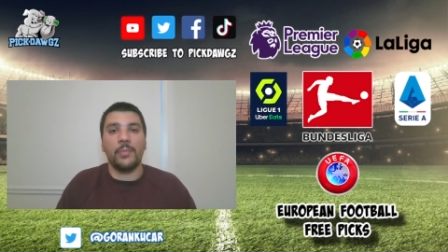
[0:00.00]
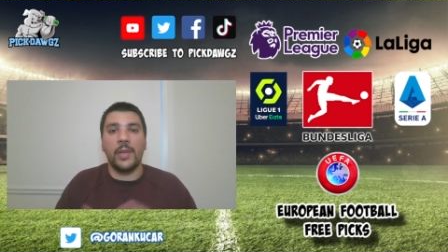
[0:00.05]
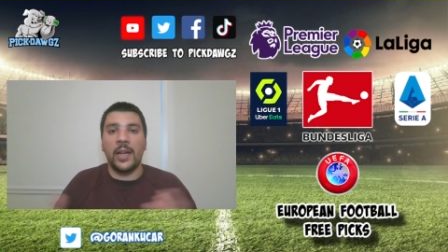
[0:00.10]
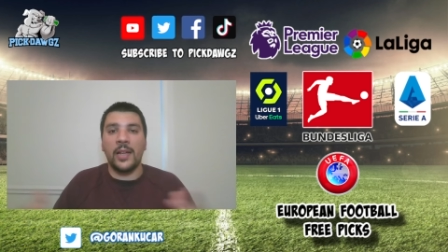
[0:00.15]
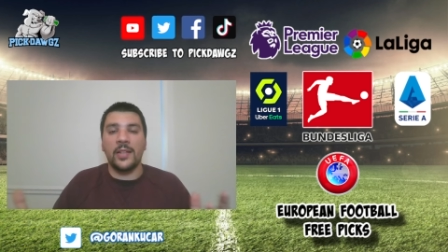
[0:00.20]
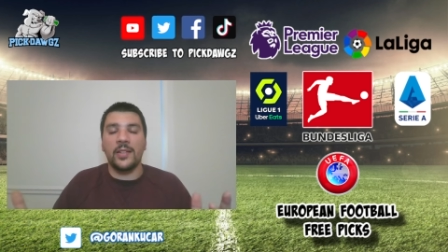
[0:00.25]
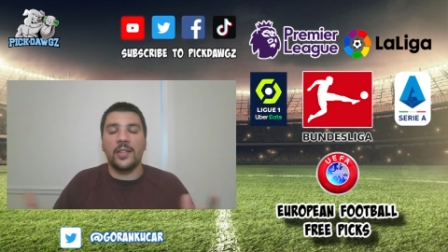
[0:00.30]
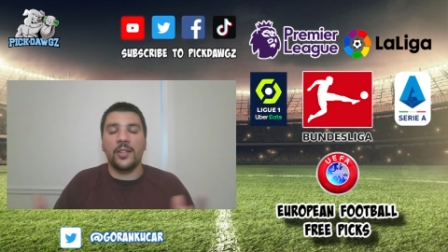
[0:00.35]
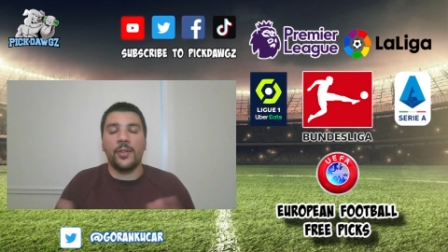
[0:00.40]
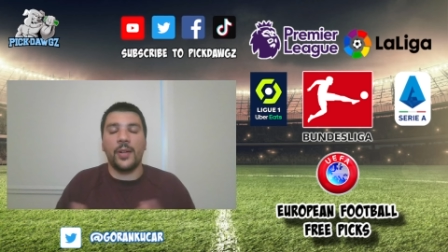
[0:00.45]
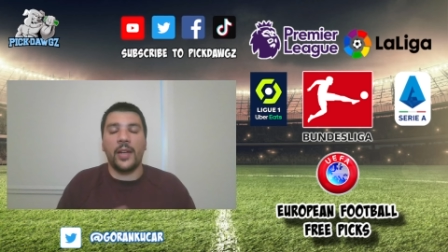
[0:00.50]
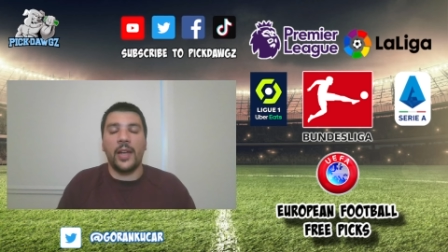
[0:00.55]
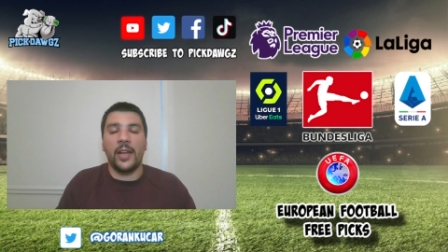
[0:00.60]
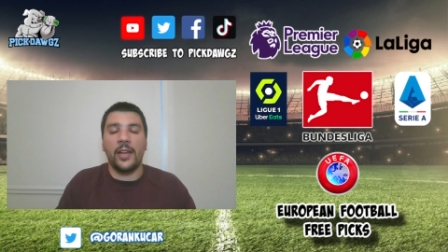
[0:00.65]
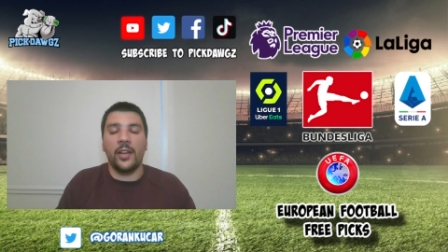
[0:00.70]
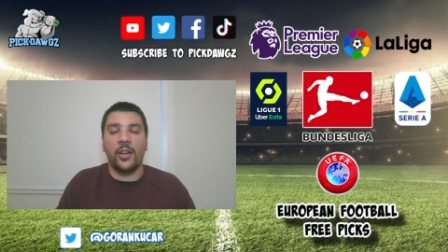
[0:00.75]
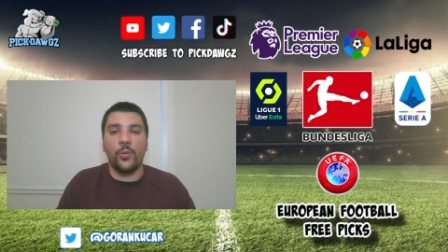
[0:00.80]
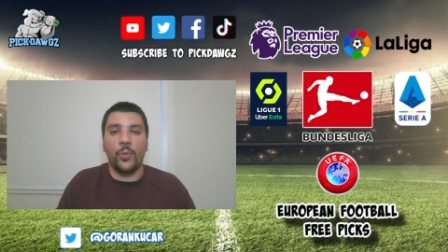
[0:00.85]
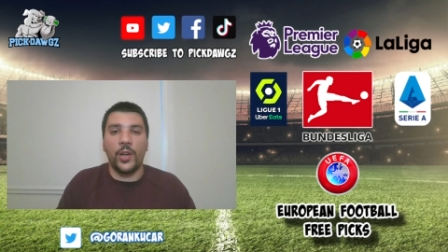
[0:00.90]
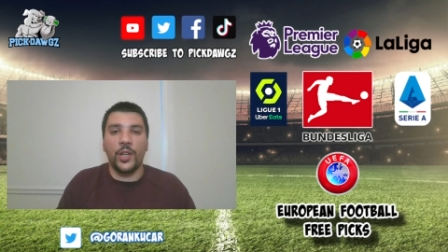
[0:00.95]
answering
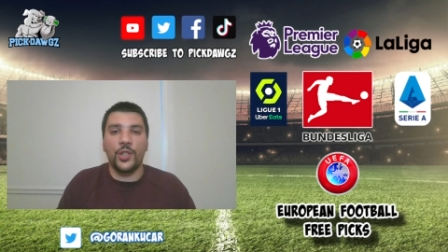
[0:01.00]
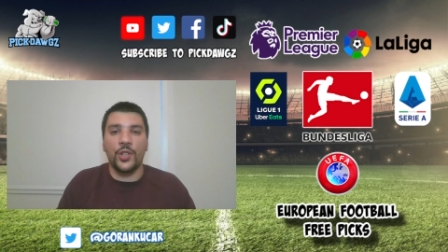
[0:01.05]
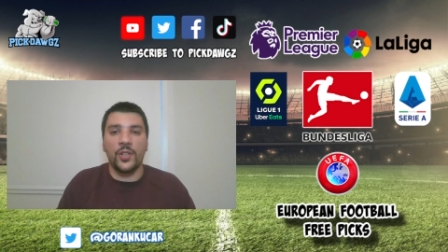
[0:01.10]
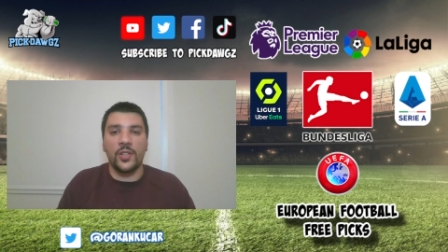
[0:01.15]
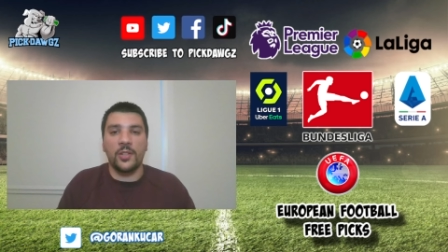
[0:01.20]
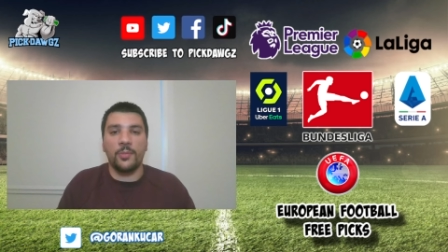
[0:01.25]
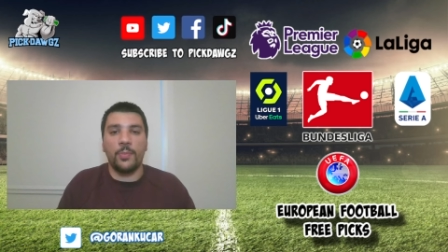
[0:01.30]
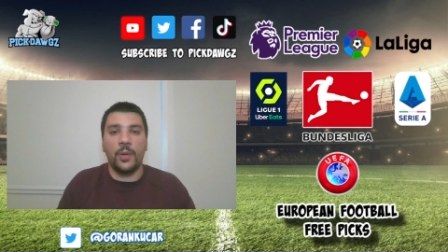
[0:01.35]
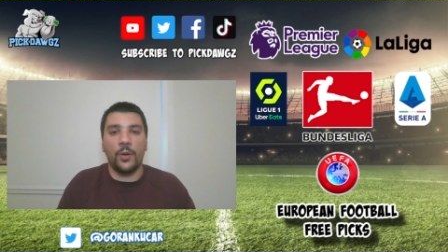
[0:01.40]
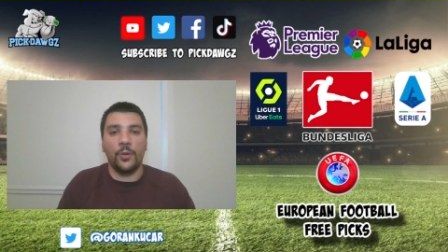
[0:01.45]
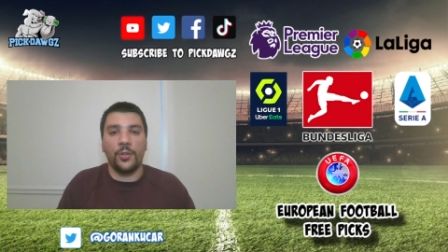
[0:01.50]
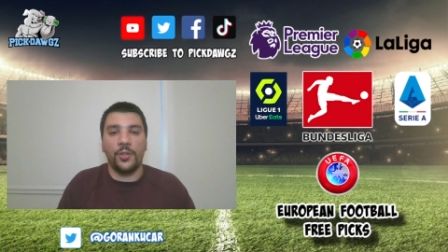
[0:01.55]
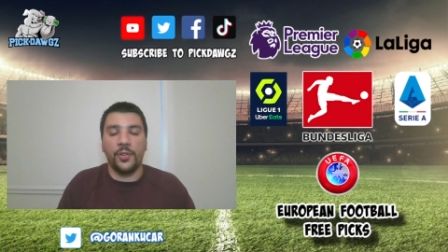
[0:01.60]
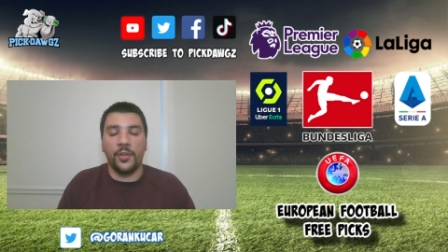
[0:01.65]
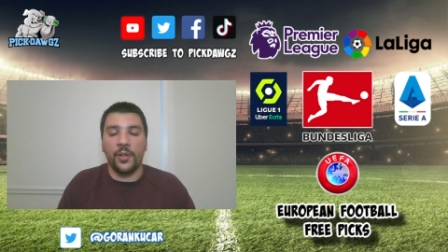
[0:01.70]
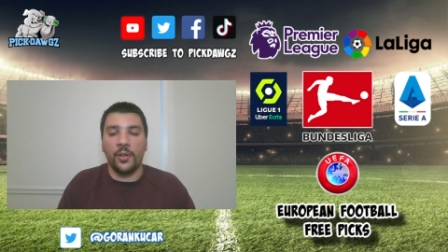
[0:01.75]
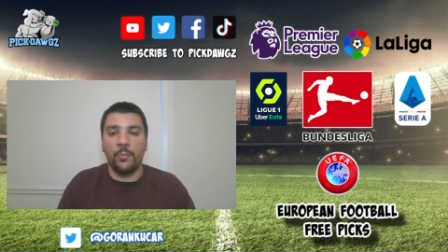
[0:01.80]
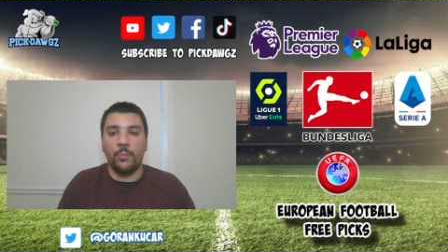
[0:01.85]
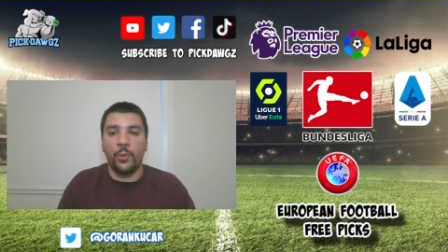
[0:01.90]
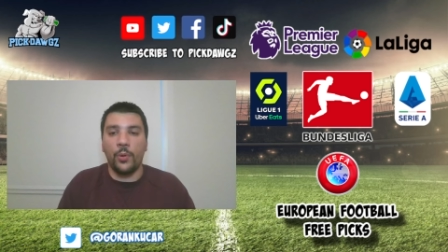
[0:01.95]
any questions about
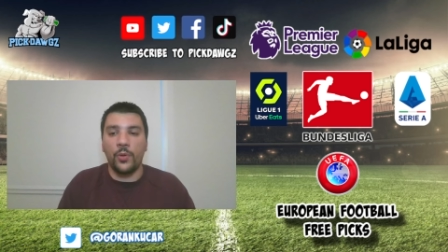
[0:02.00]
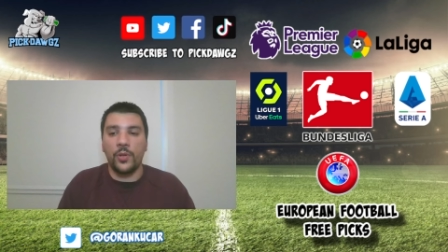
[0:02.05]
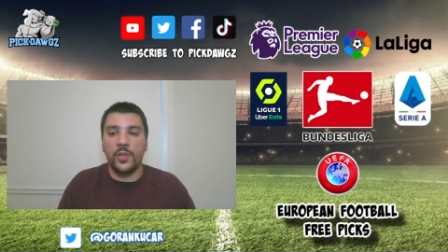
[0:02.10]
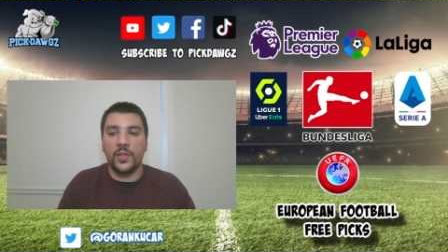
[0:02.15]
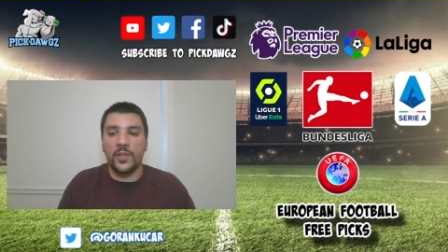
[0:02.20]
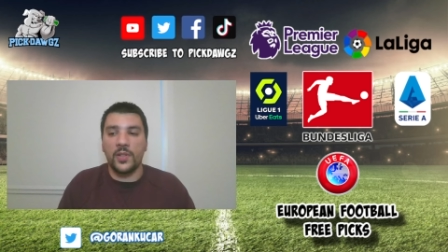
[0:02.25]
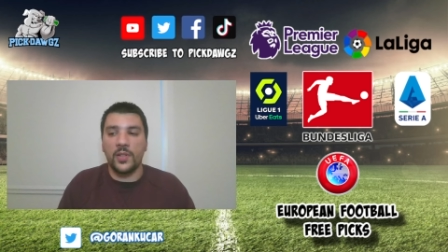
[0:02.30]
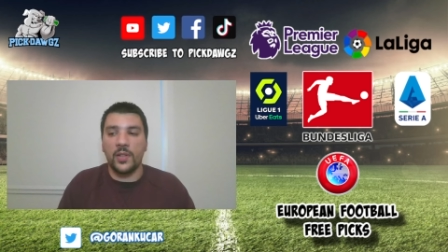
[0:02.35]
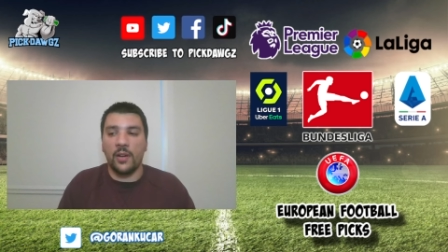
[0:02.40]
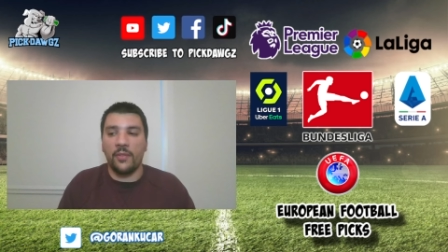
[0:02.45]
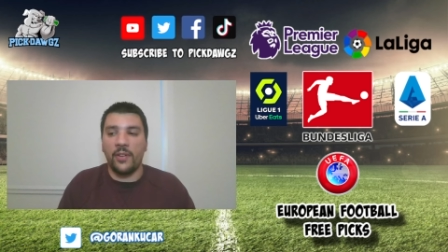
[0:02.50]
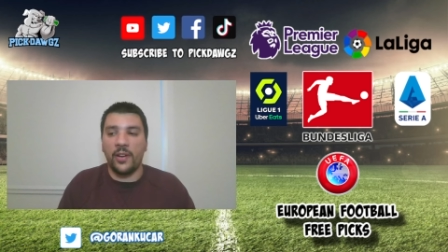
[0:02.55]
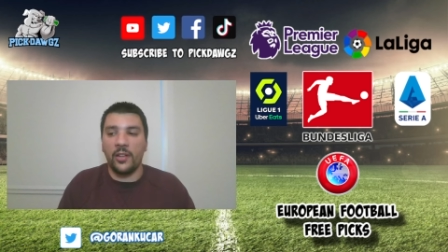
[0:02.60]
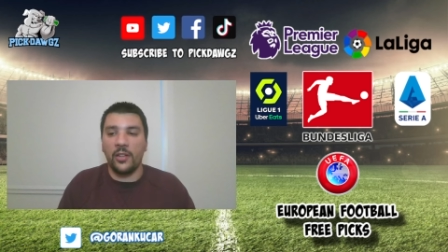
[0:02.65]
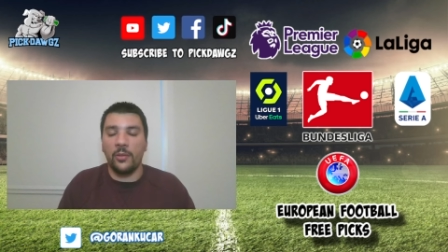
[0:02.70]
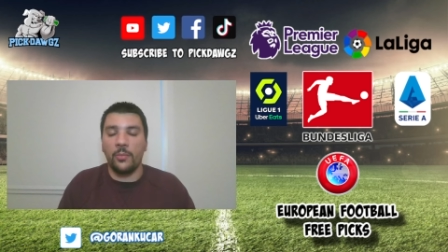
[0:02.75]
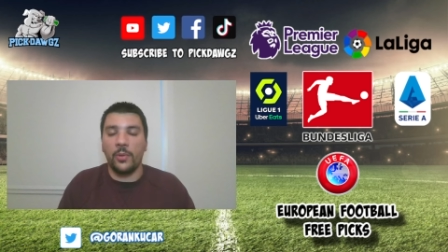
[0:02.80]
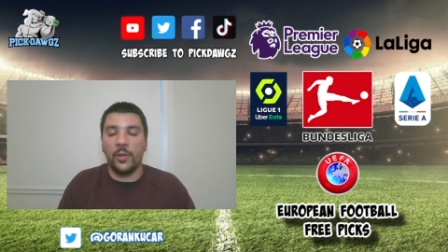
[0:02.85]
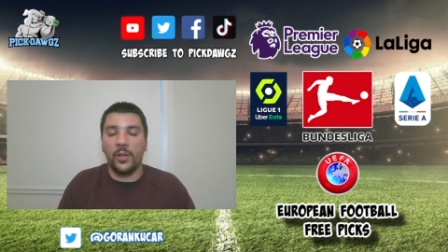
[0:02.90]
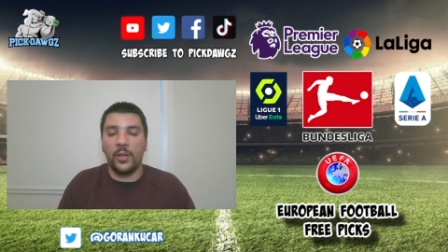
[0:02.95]
books
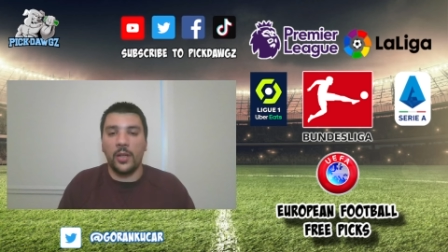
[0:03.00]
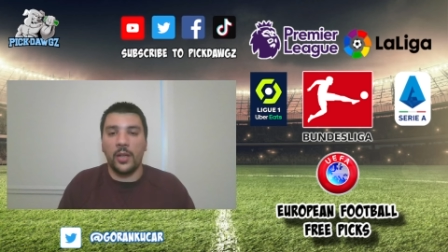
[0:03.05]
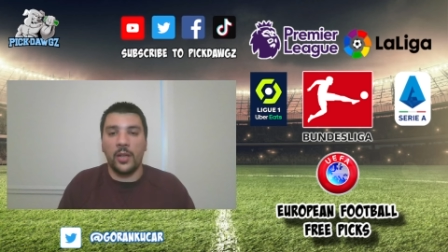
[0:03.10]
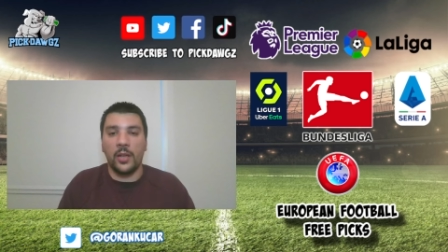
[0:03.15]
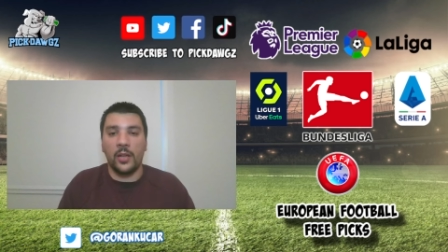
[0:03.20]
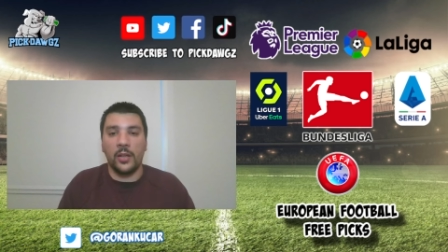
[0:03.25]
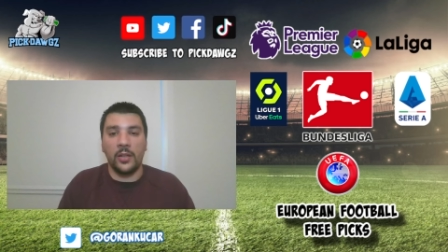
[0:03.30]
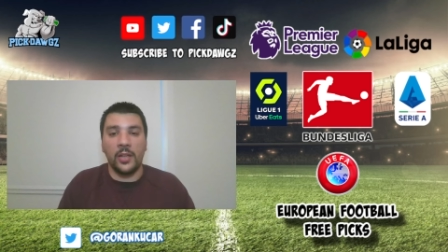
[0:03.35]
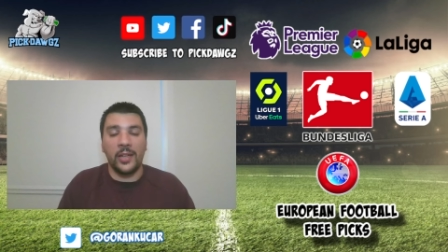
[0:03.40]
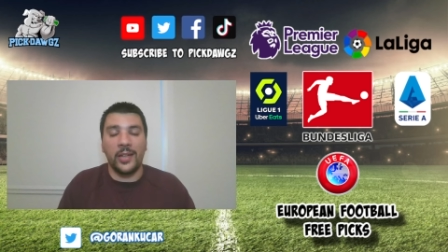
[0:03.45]
available uh,